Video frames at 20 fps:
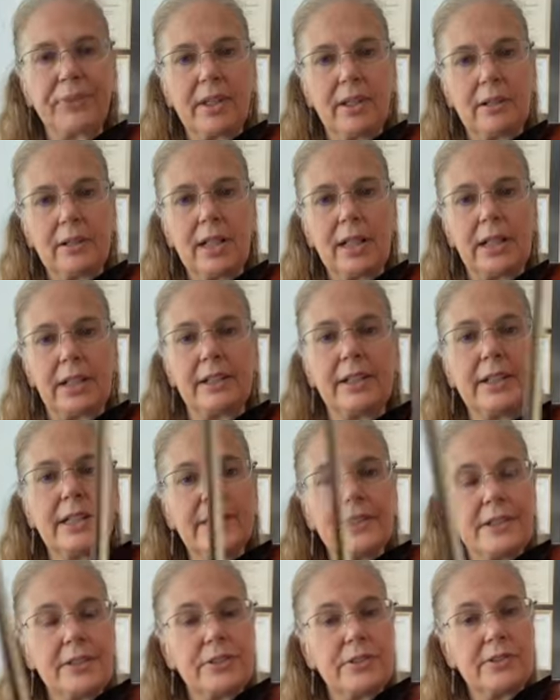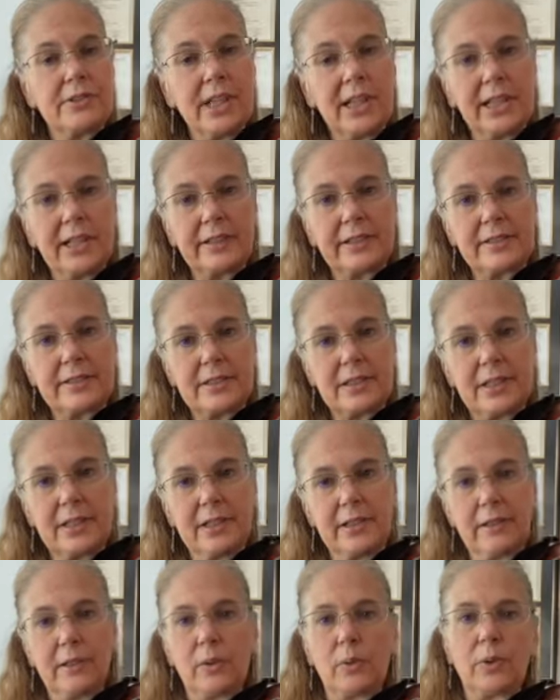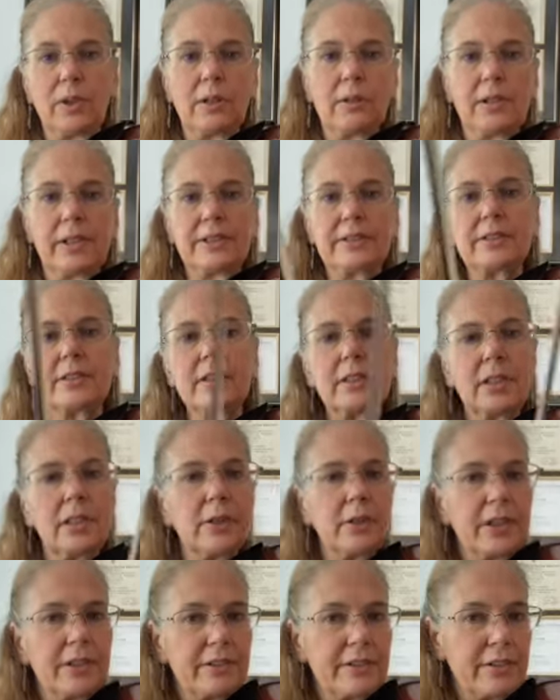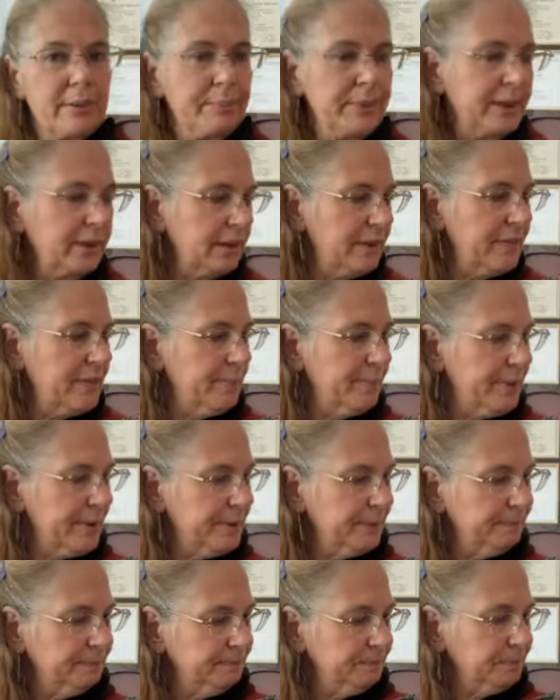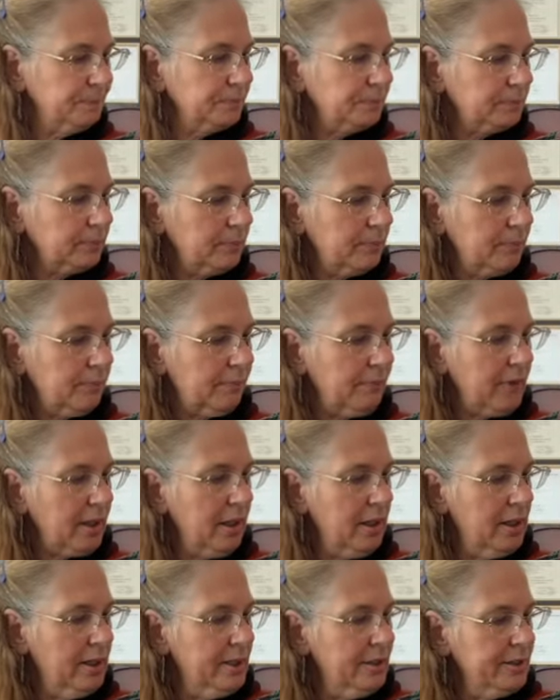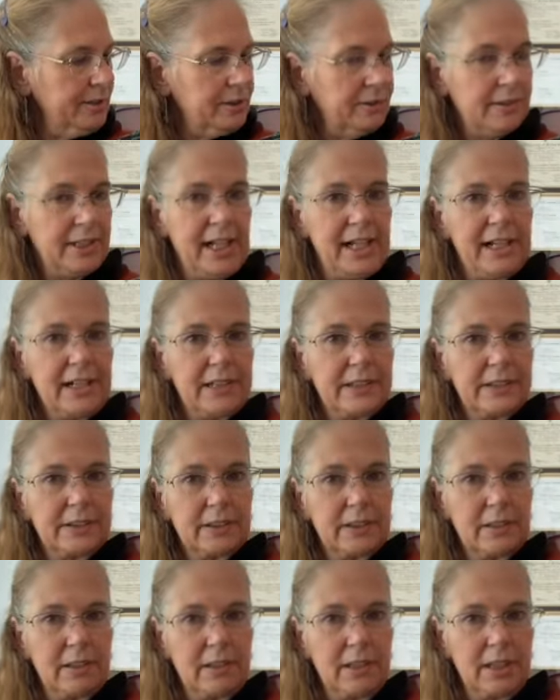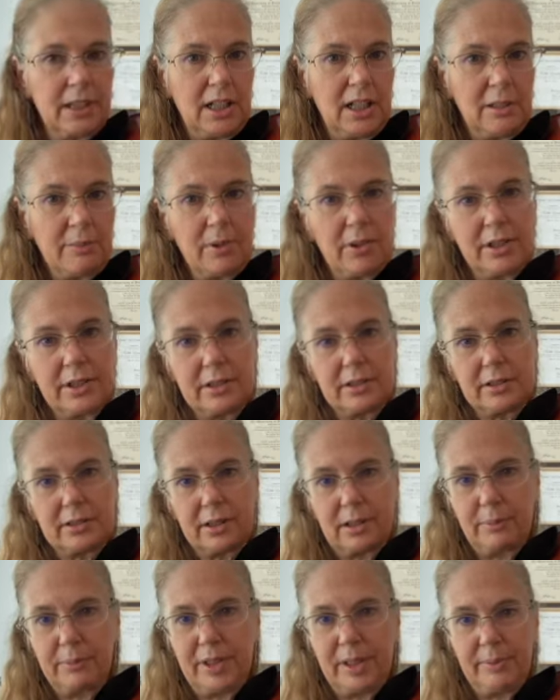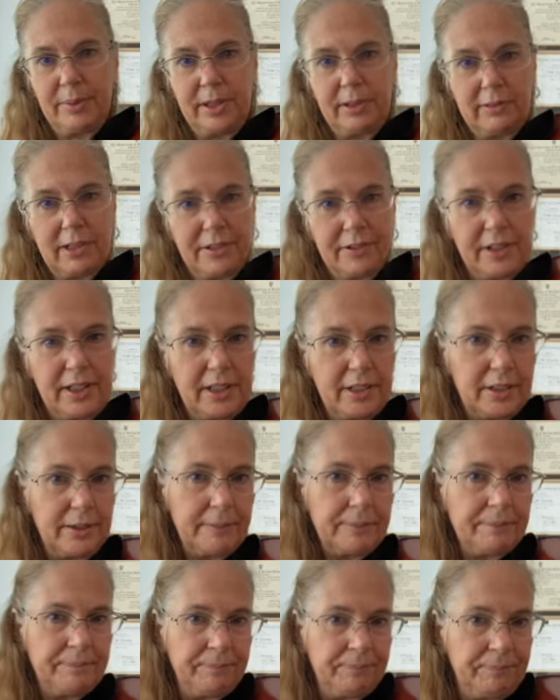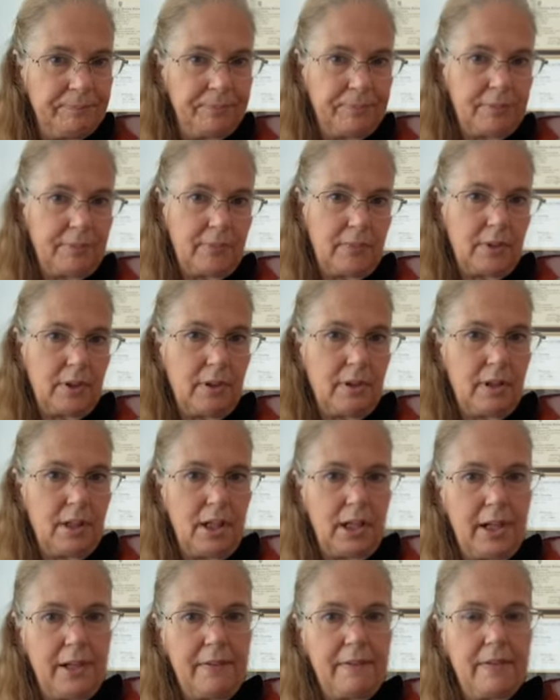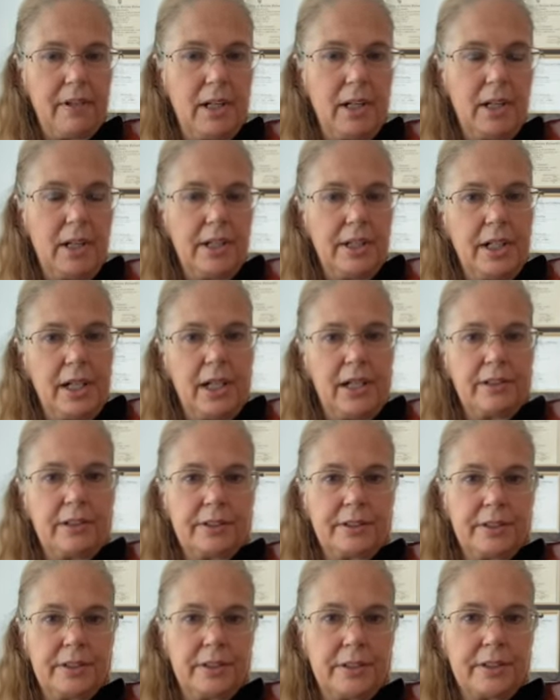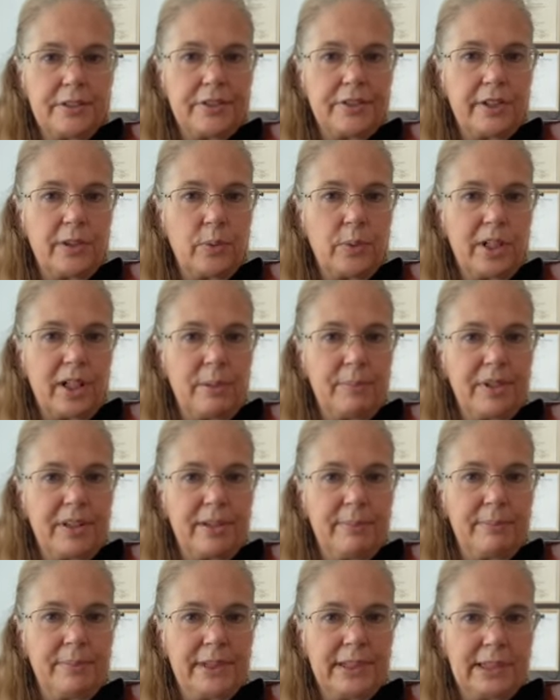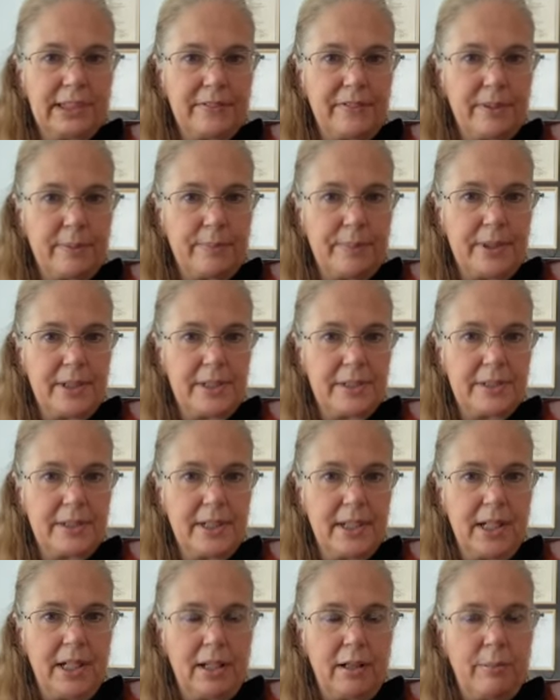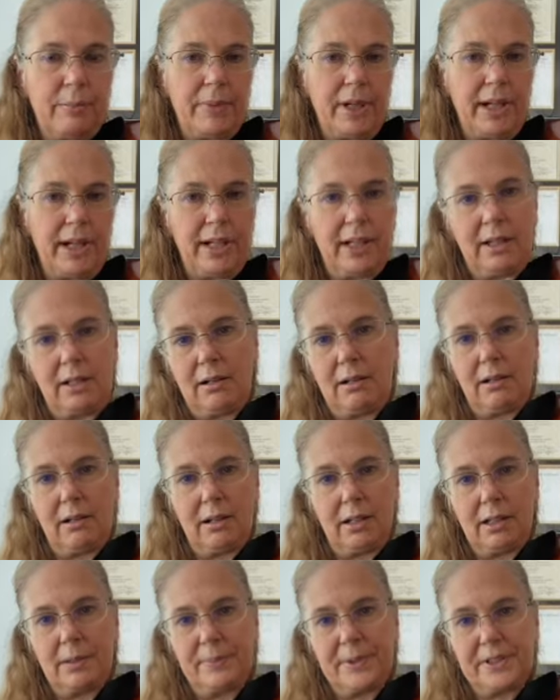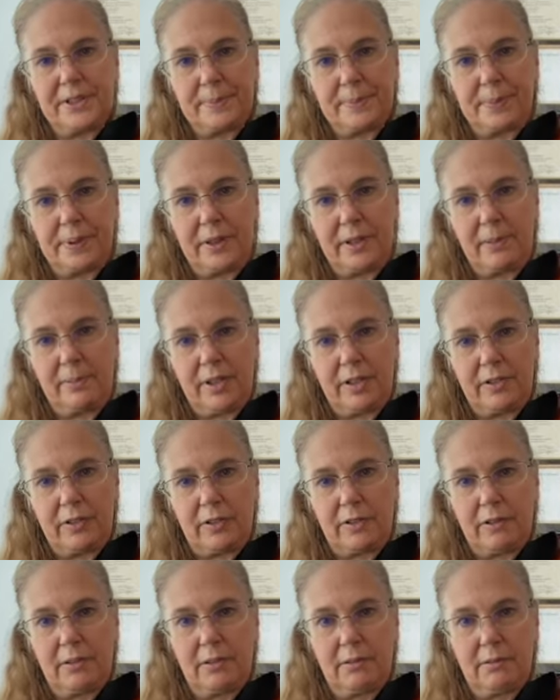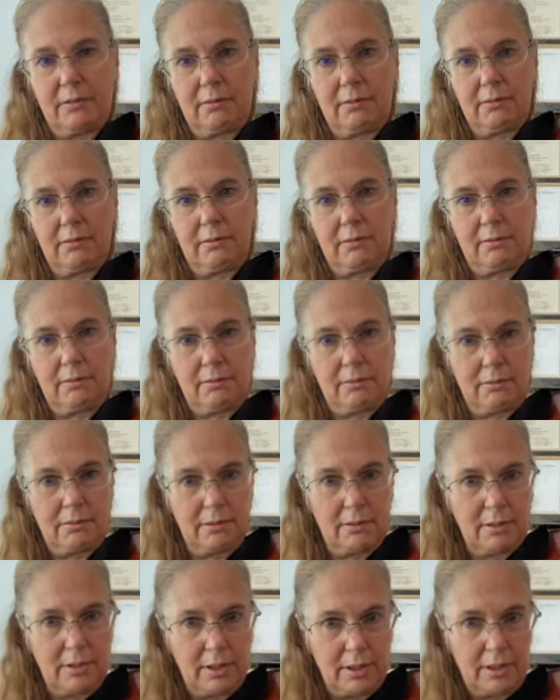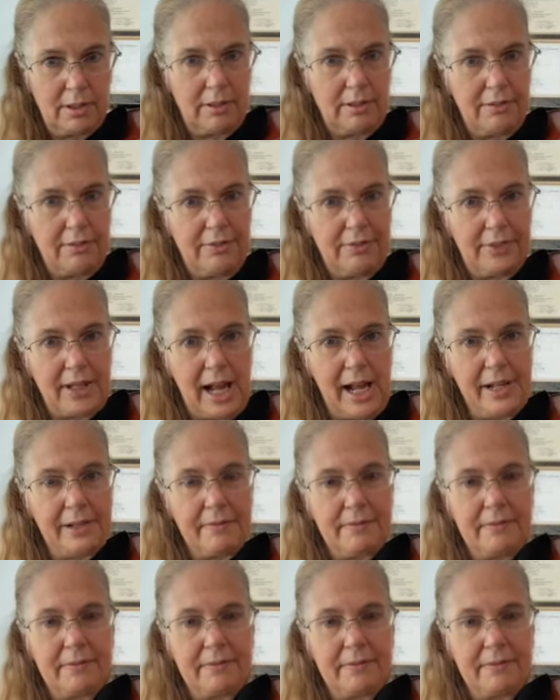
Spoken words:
Okay, so next we're going to go into the middle of the bow. So now I'm going to start maybe around here. Okay, and you'll notice that when I'm in the middle of the bow, my arm is pretty much flat